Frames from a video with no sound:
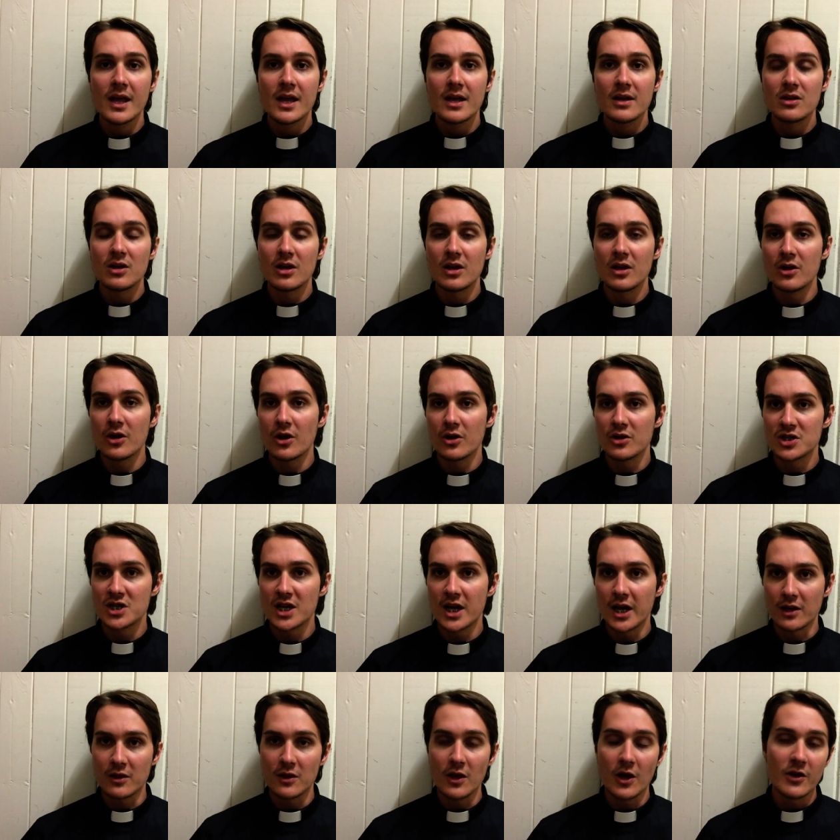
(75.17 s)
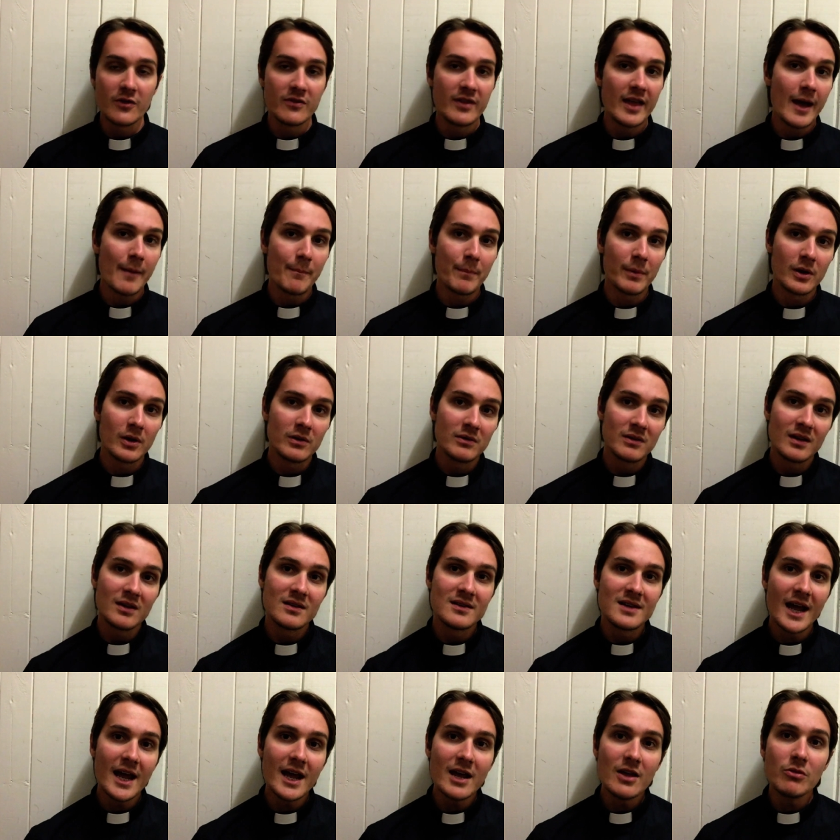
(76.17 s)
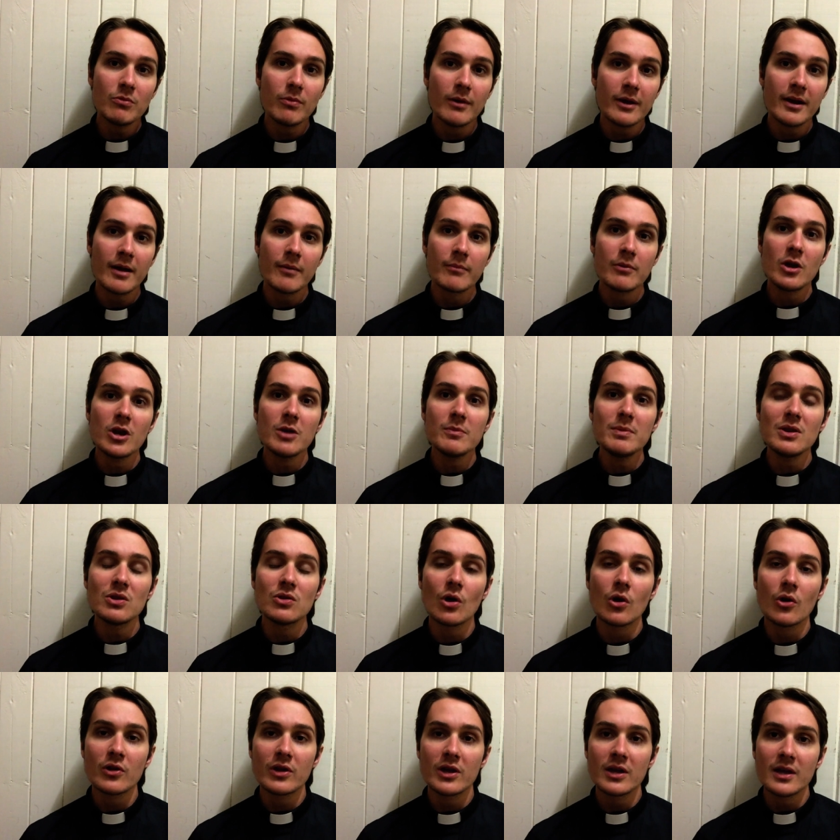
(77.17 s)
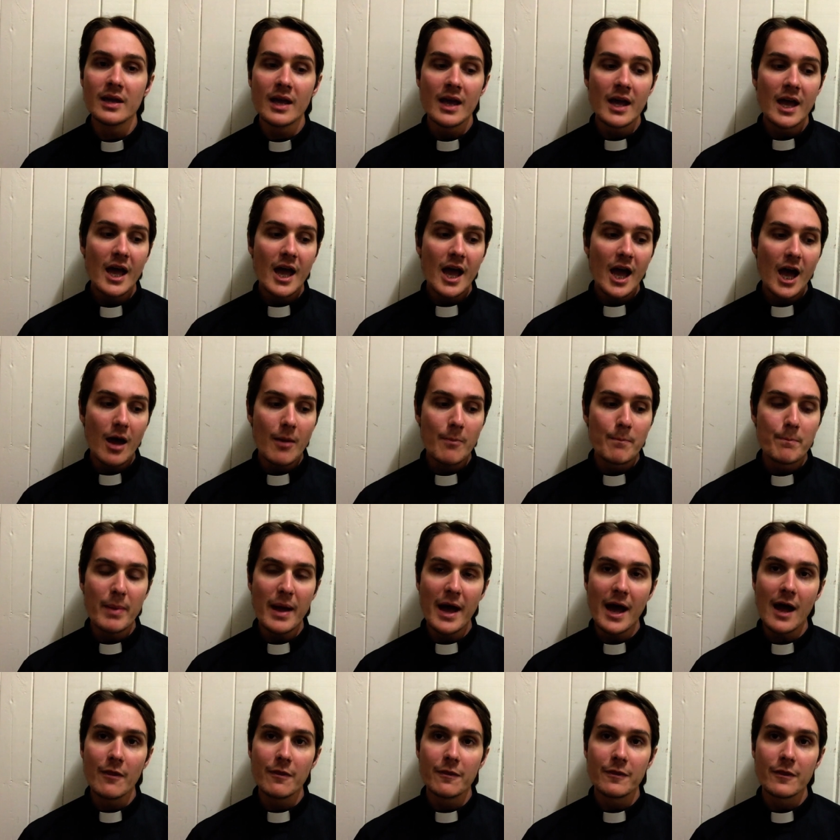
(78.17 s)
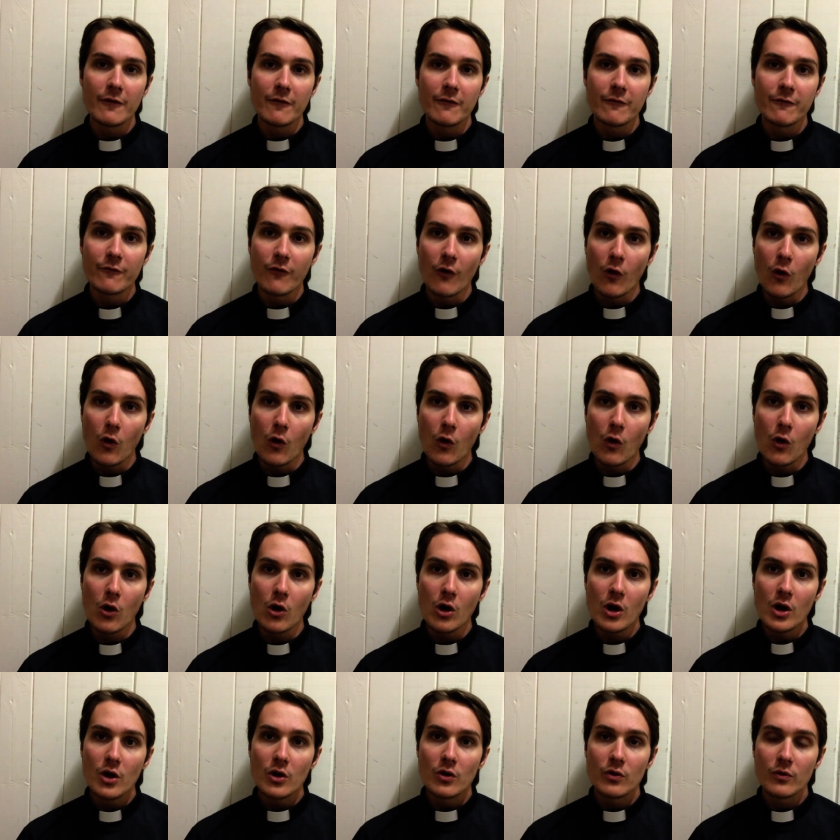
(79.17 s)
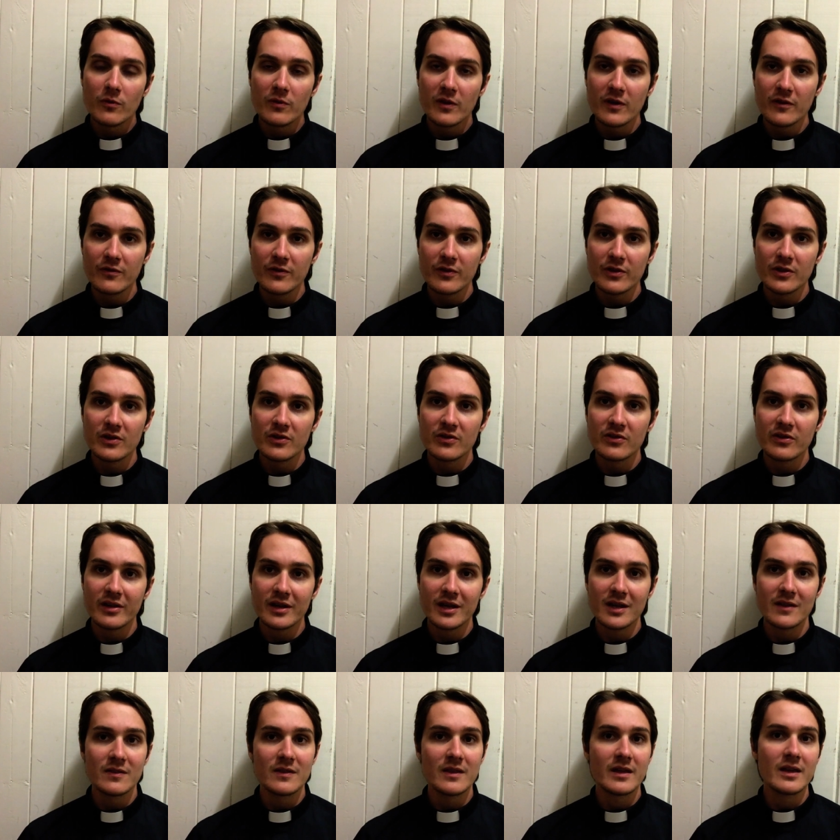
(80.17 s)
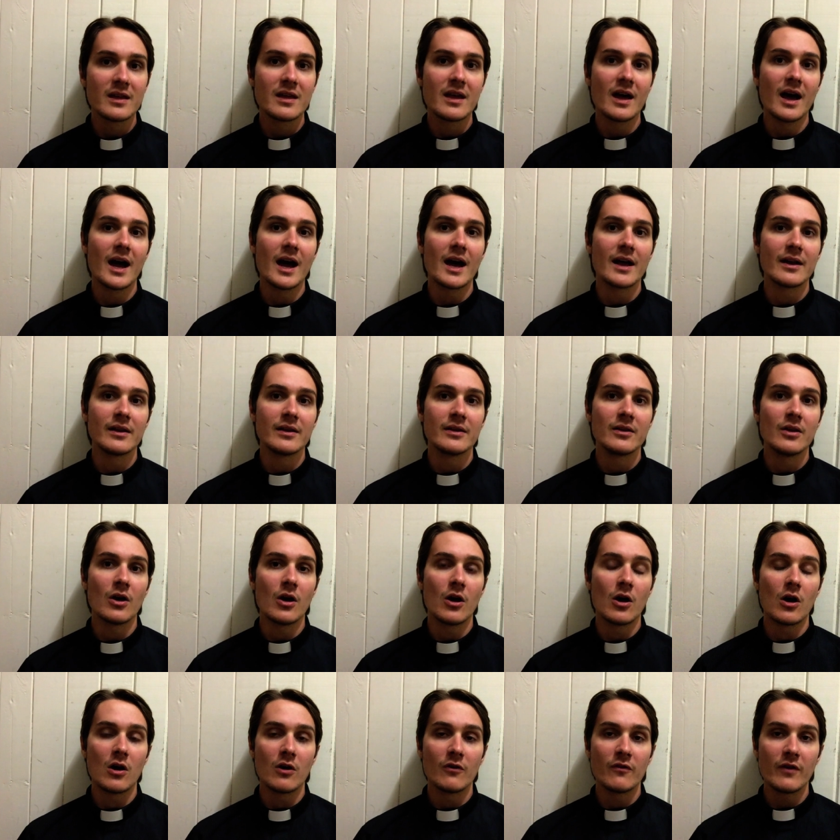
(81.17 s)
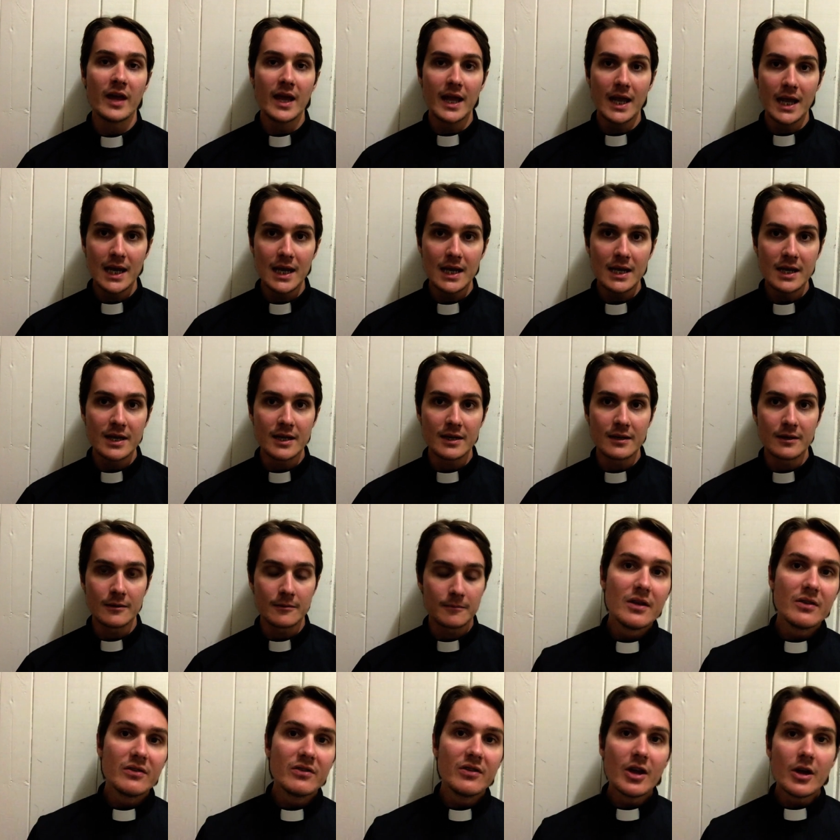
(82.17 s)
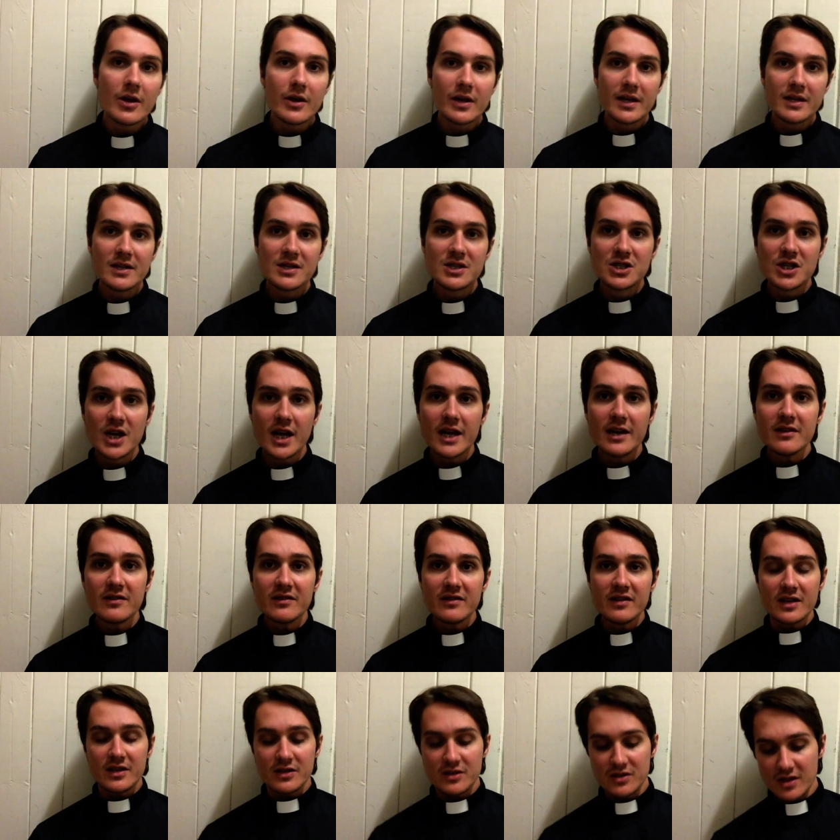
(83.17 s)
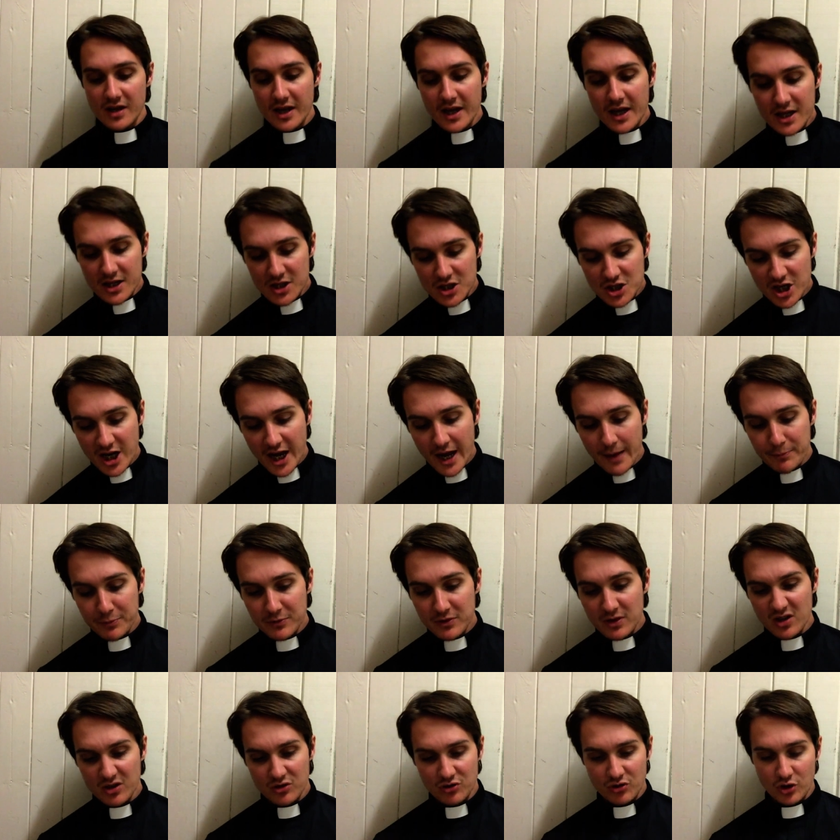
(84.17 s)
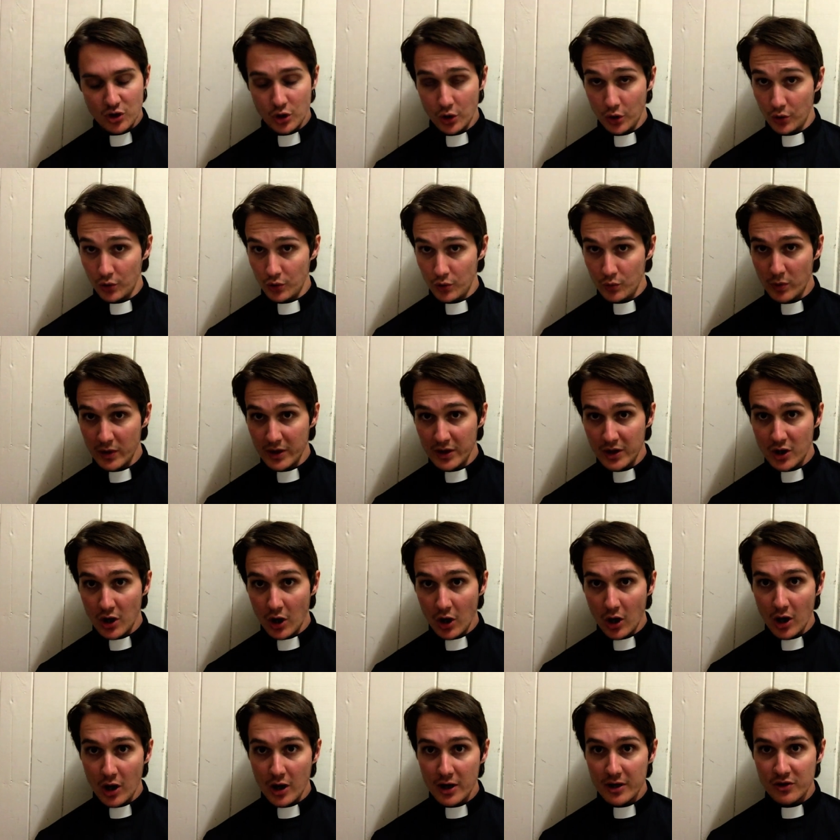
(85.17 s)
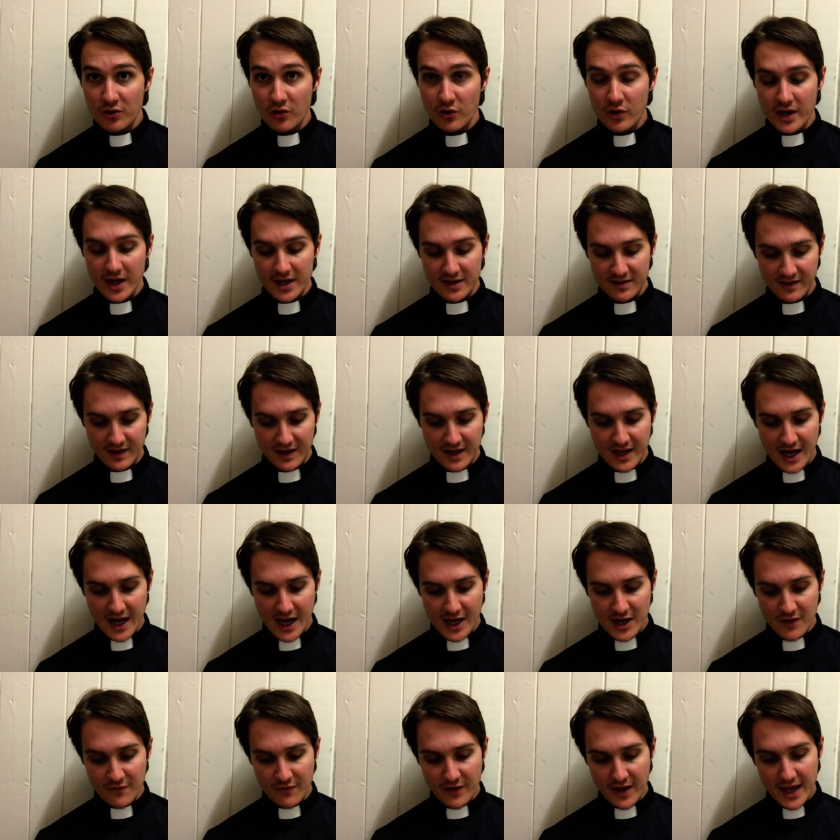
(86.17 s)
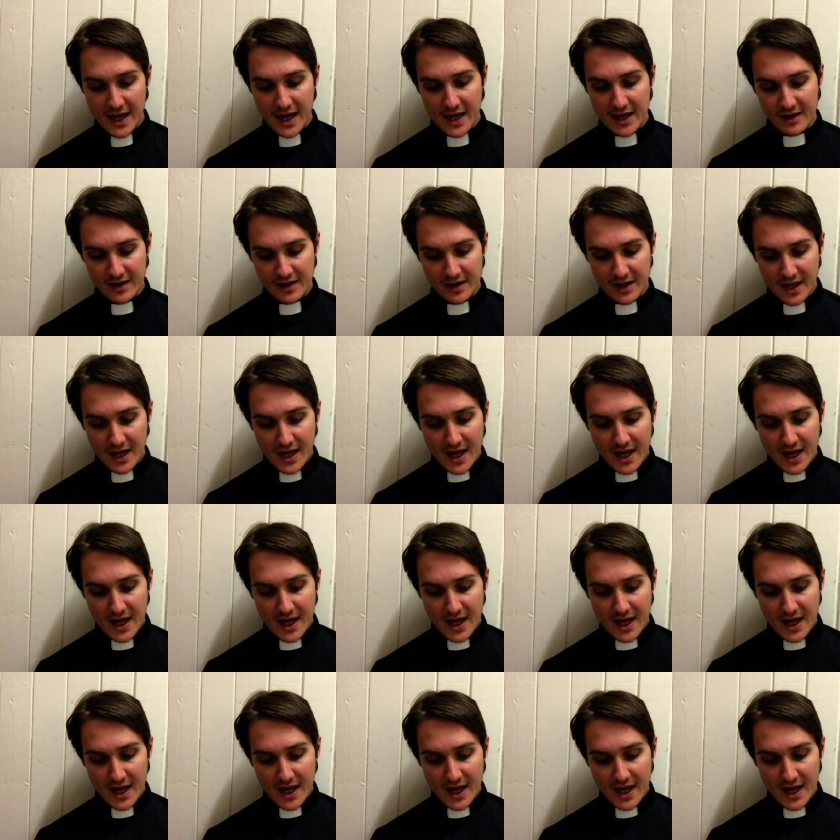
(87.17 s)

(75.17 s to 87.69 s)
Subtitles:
You can go check those out. But on today's one, I'm going to be talking about the 4 rivers in the Garden of Eden. So in Genesis chapter 2, when God creates the Garden of Eden,